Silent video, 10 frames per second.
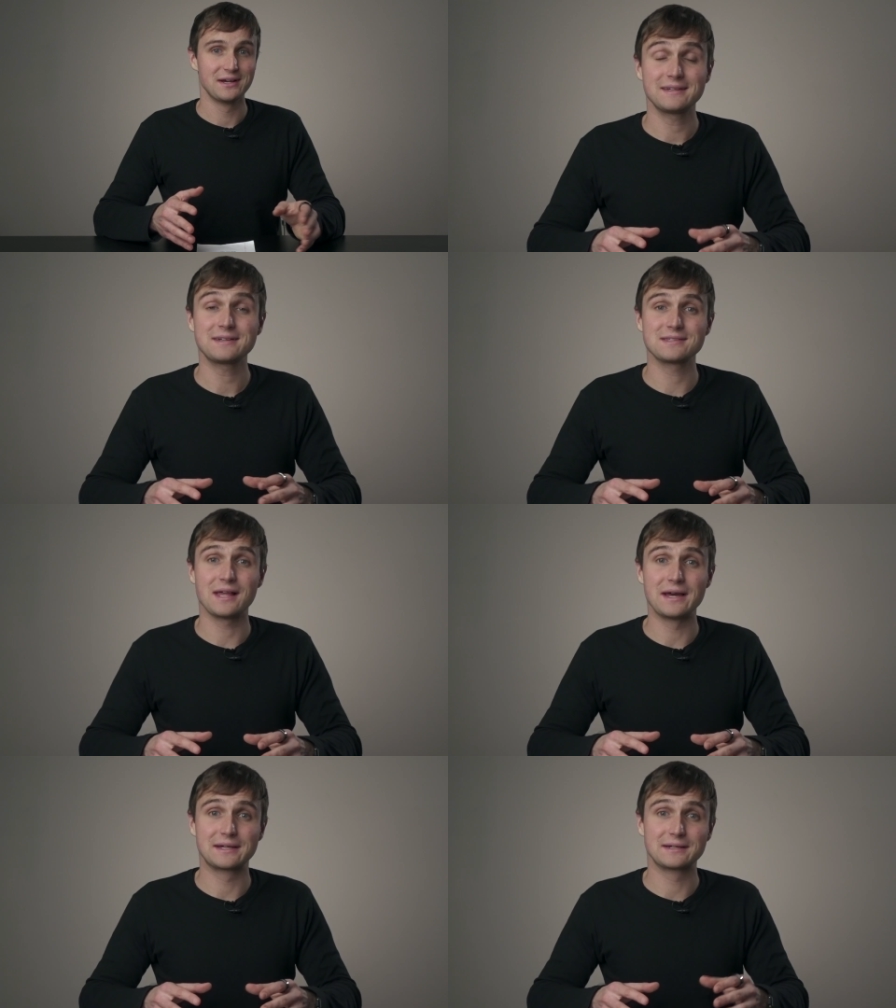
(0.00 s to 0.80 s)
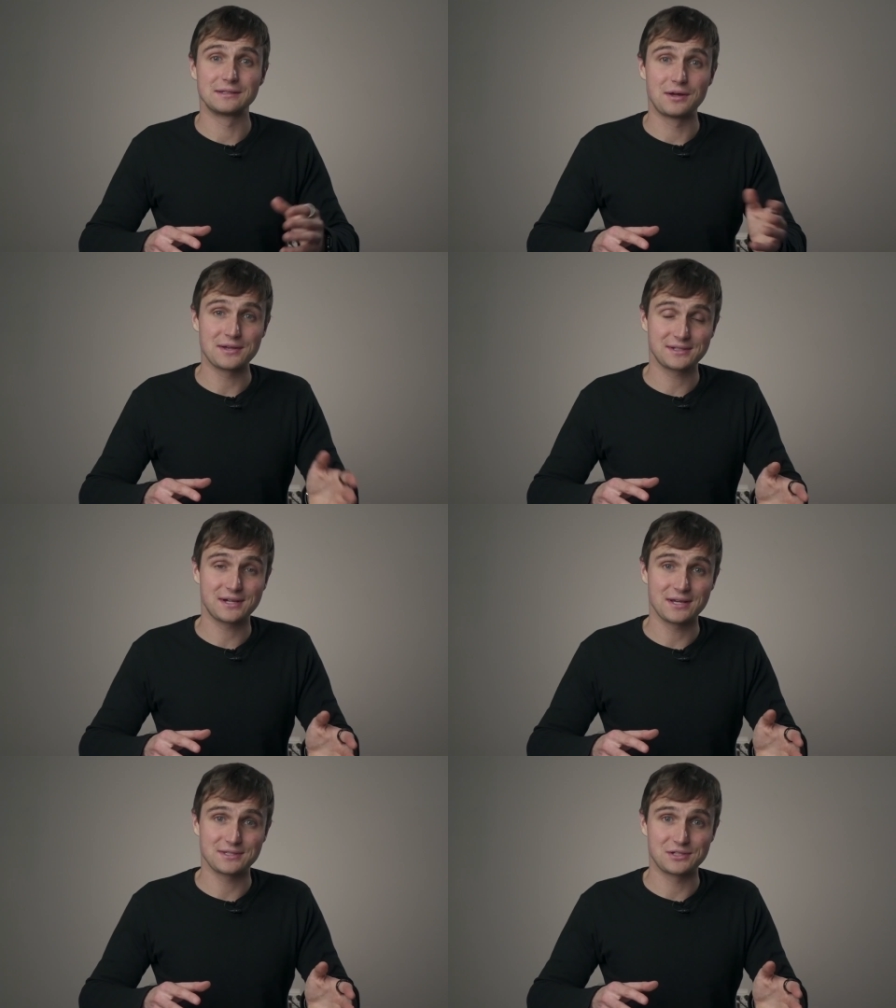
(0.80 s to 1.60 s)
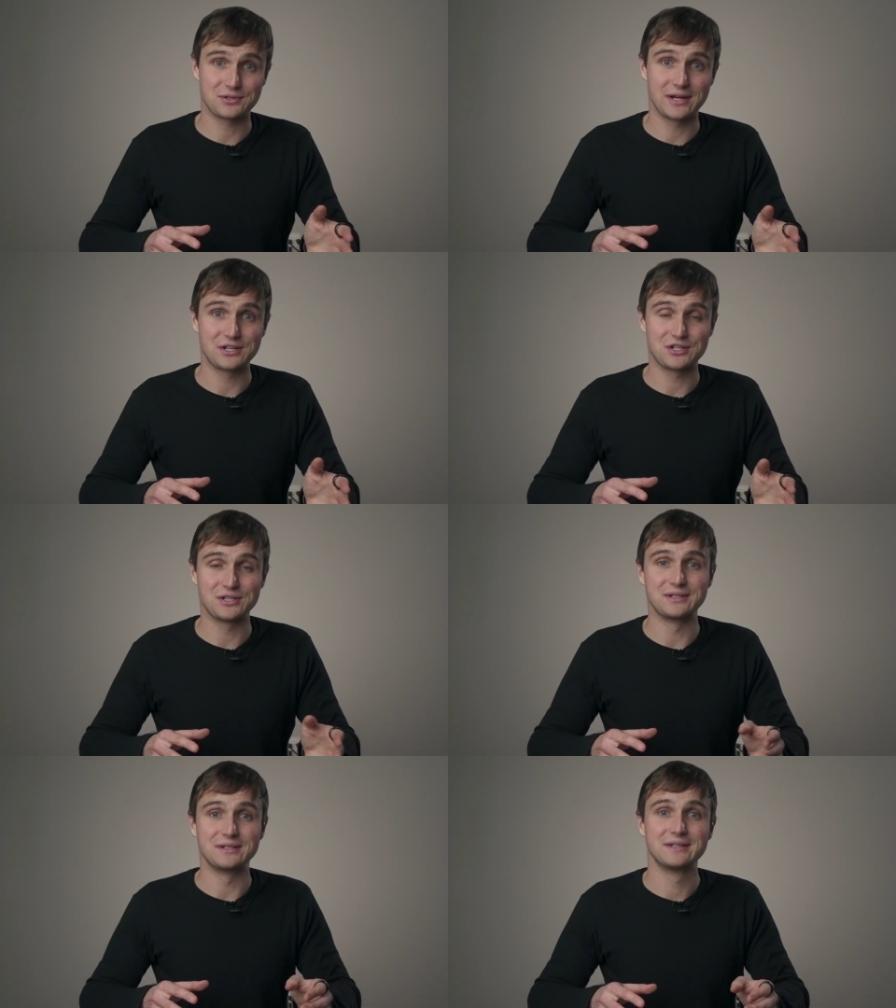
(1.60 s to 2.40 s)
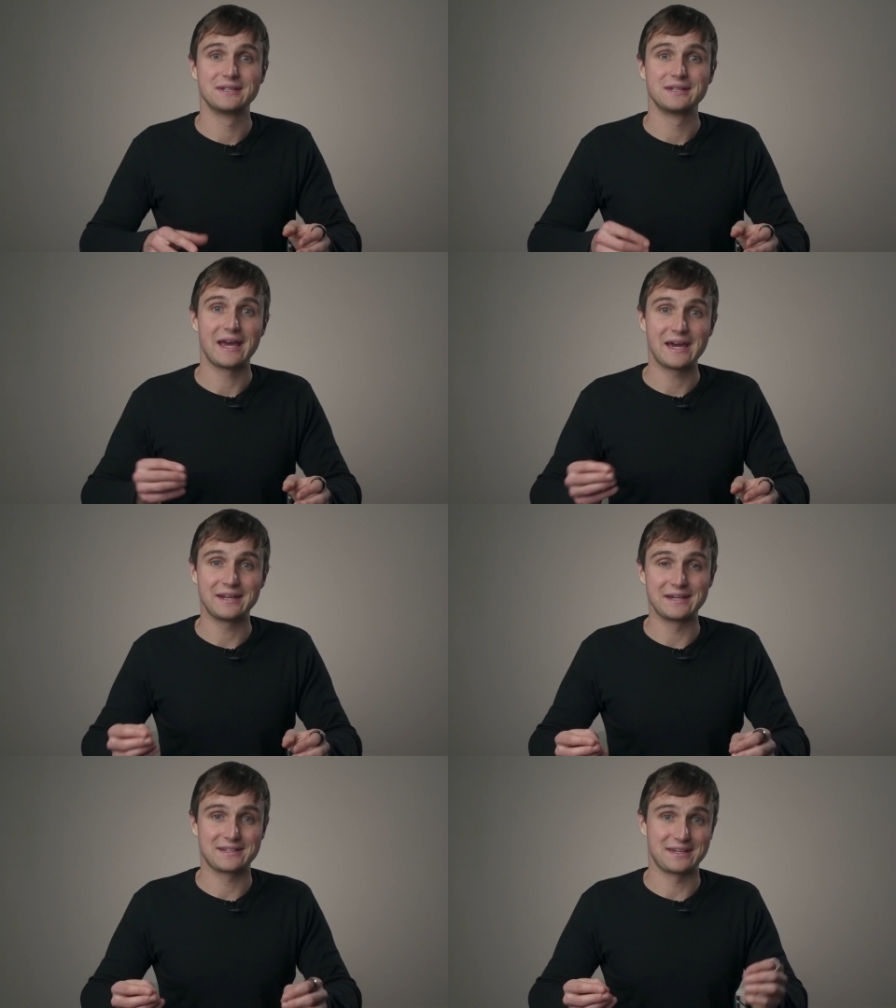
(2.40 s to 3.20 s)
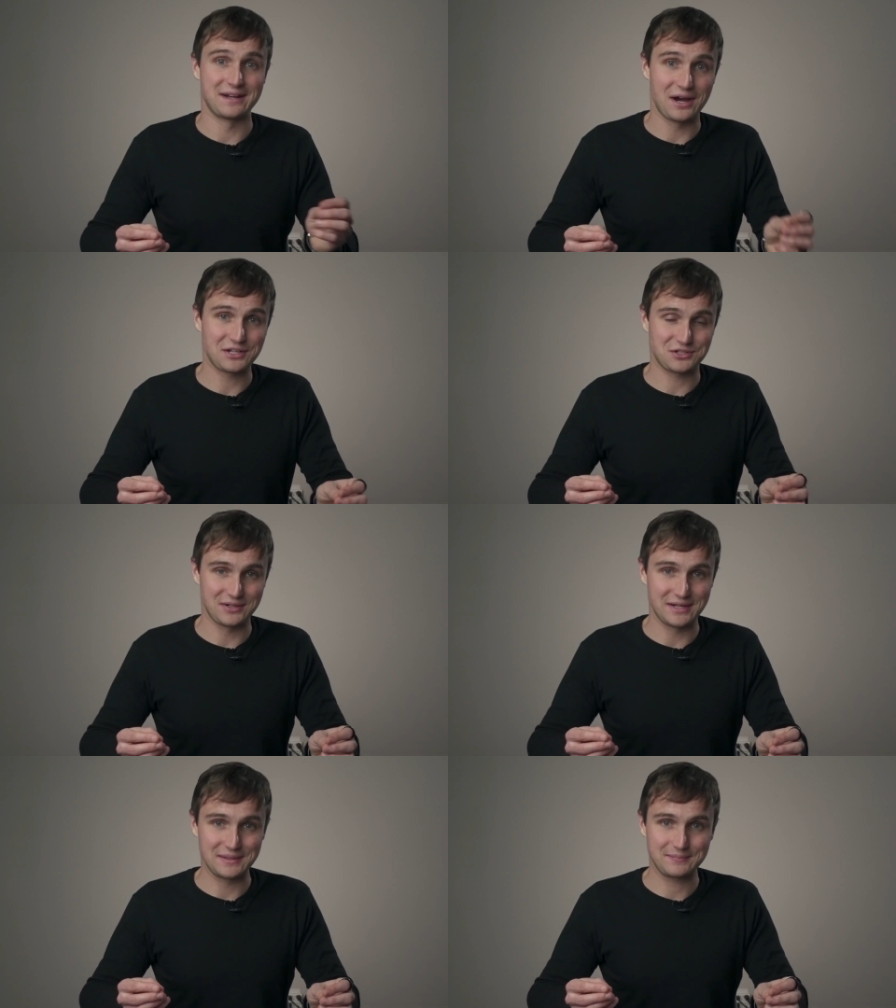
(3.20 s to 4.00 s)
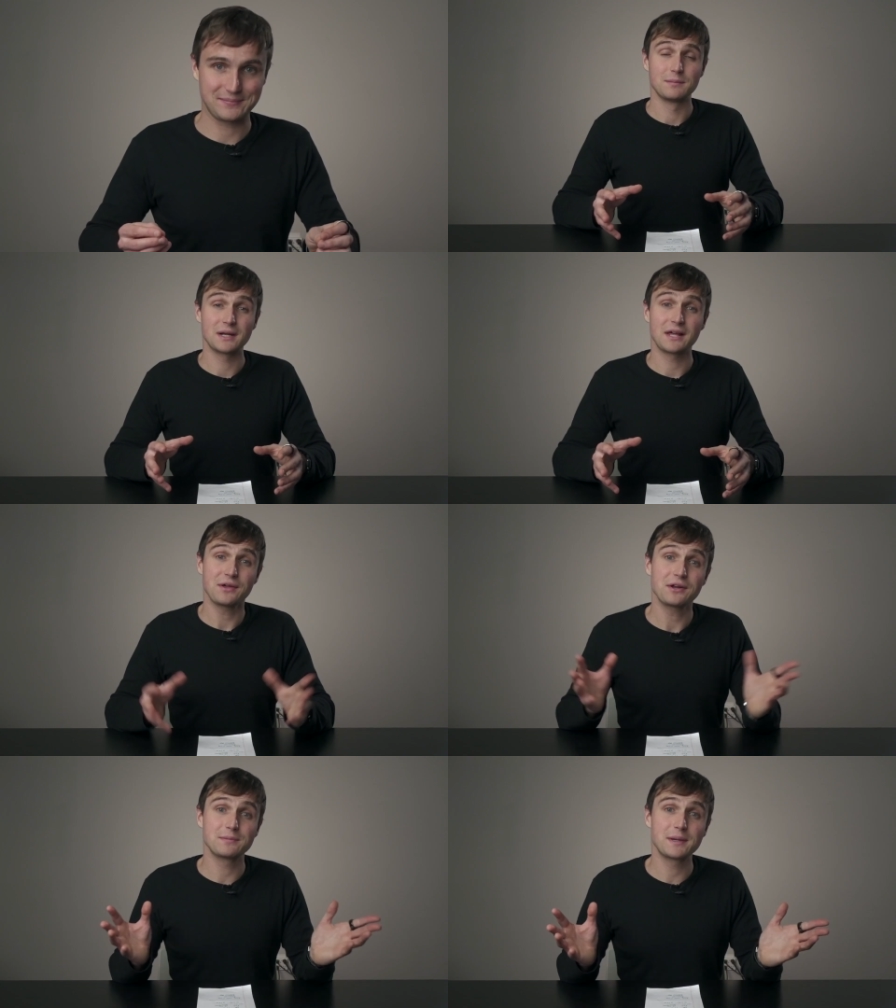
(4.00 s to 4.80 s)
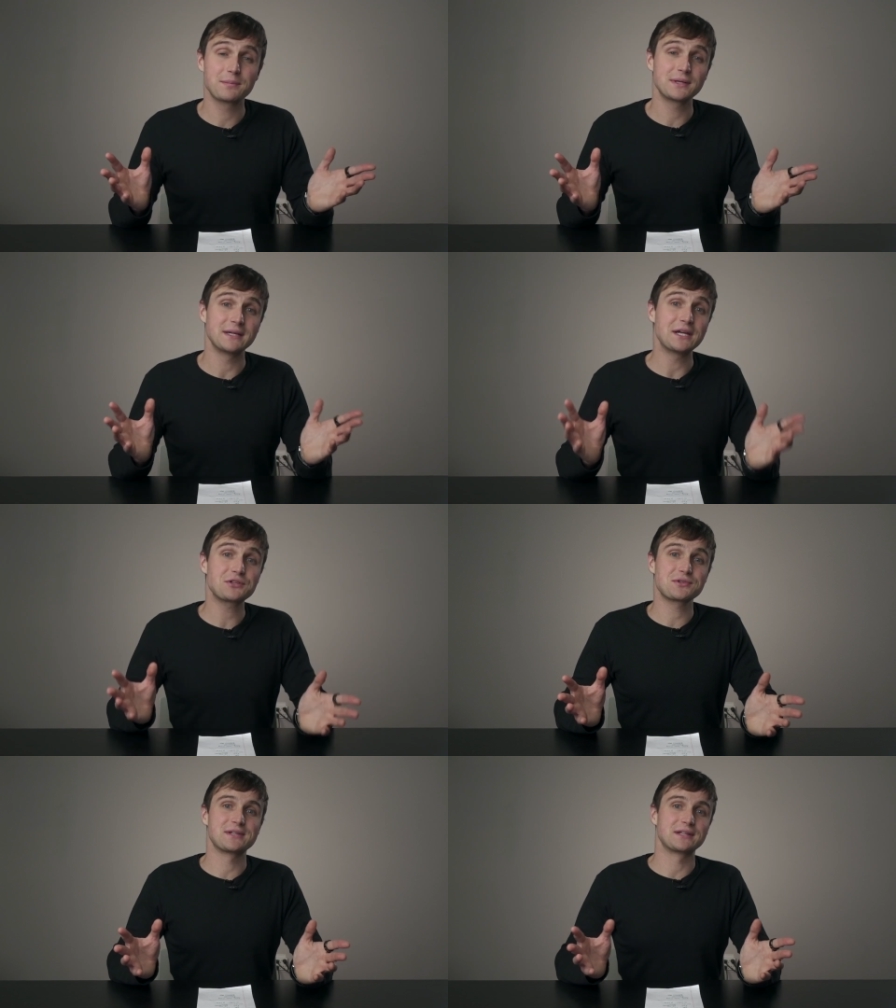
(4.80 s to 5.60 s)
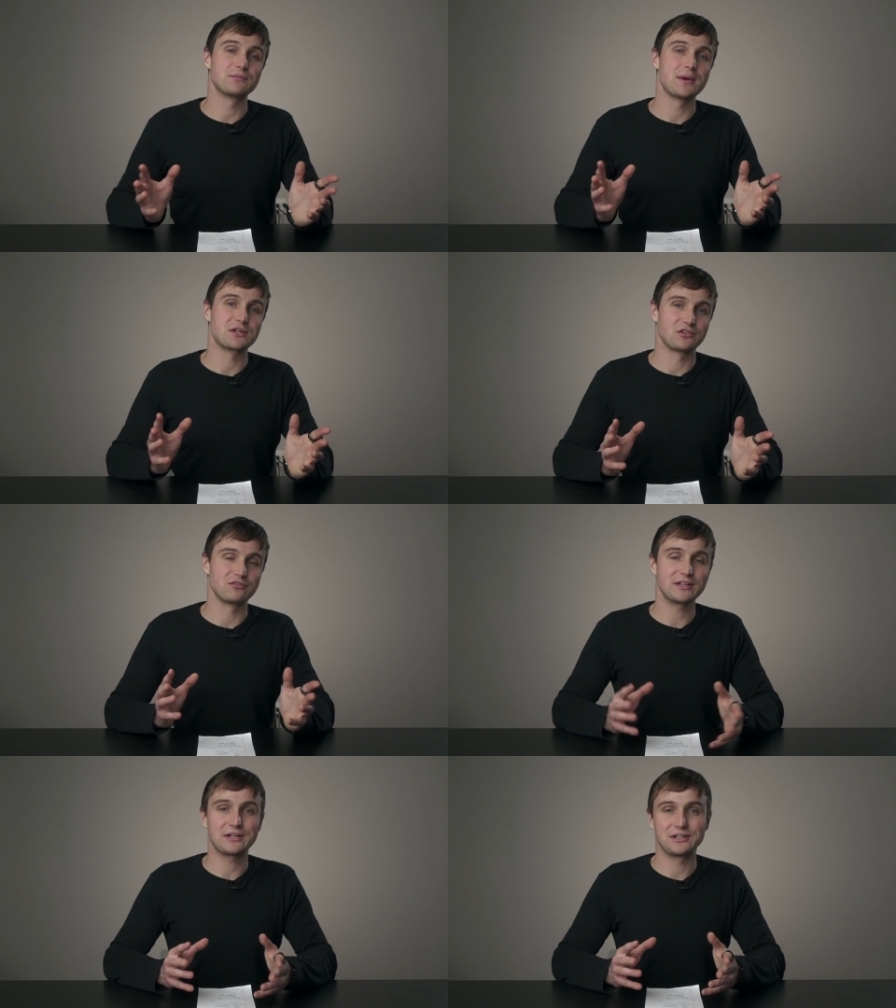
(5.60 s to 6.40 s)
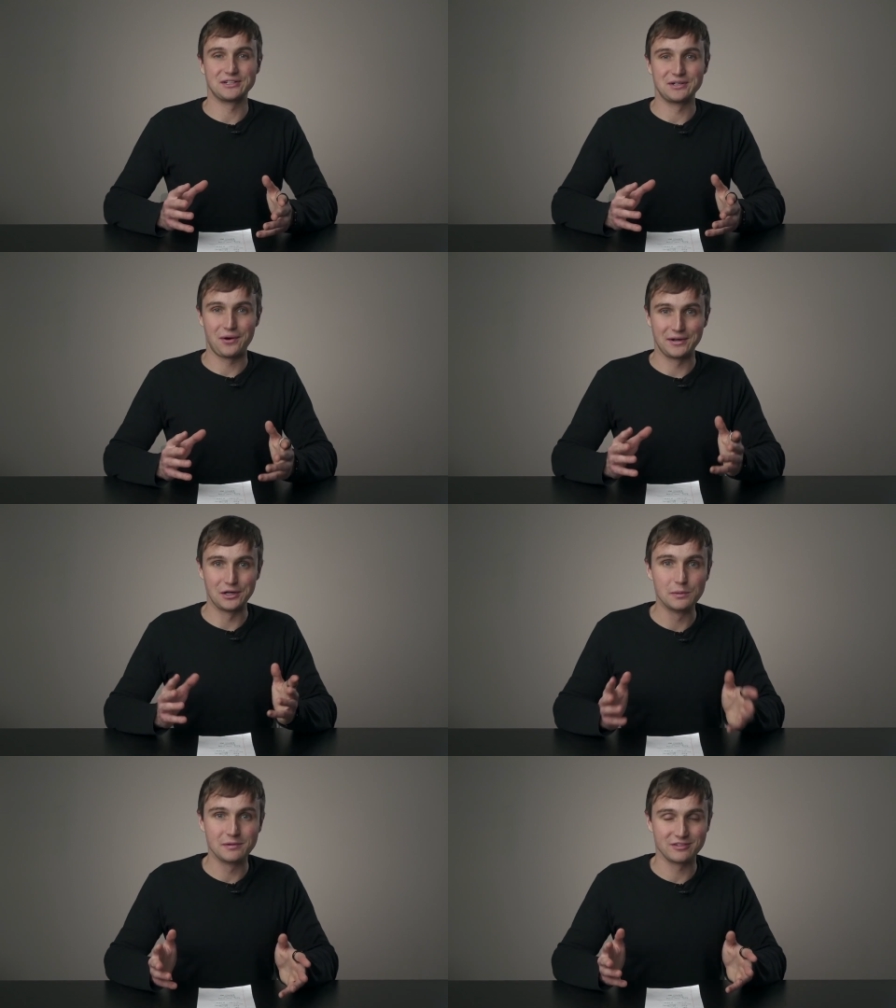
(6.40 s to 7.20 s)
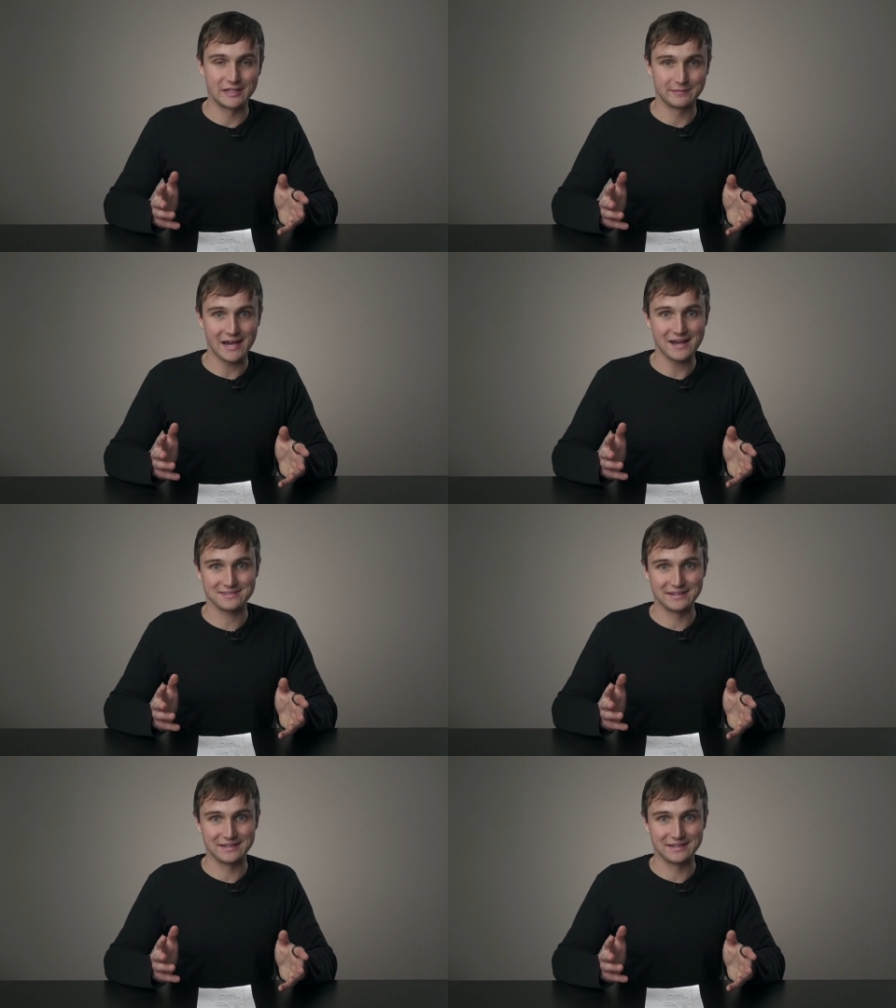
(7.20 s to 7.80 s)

Things like loss in concentration, headaches, and eye strain. But I thought it would be pretty interesting to measure flicker on open flame gas